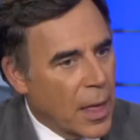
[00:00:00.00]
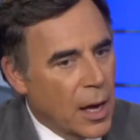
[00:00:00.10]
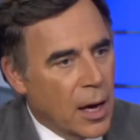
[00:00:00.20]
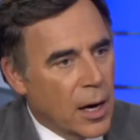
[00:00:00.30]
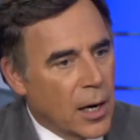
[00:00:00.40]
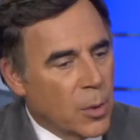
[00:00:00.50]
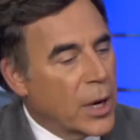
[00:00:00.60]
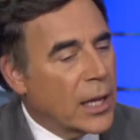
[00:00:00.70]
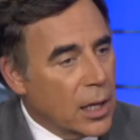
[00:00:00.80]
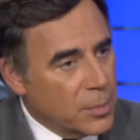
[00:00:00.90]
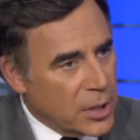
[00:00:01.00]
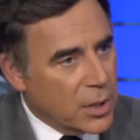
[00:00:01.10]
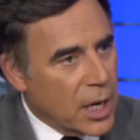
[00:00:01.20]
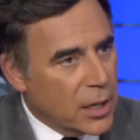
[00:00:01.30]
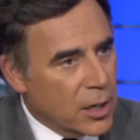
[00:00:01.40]
Right. Uh, we had
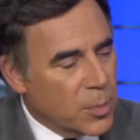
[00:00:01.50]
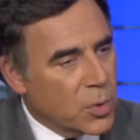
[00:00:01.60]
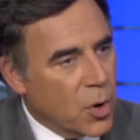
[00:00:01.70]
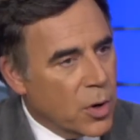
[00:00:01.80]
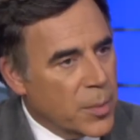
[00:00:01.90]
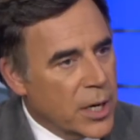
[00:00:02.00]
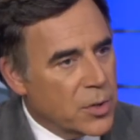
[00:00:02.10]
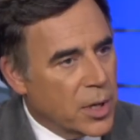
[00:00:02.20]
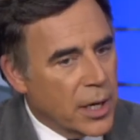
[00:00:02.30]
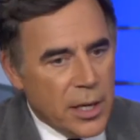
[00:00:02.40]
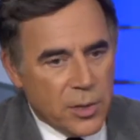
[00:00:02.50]
Mr. Lonegan on the program yesterday. He